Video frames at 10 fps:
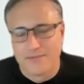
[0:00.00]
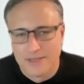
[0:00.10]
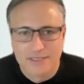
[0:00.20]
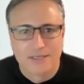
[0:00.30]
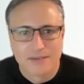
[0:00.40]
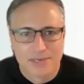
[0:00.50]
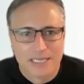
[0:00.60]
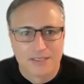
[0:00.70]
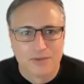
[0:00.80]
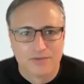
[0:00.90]
things that
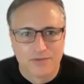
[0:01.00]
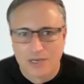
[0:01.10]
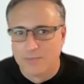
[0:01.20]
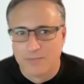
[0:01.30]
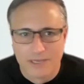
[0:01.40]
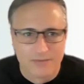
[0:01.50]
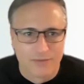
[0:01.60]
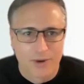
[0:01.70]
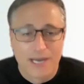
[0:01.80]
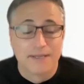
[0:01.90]
relates to development
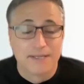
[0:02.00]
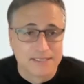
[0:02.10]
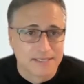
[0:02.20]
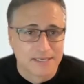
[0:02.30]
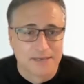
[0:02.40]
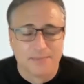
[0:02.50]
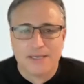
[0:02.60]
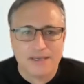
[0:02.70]
for ITSM,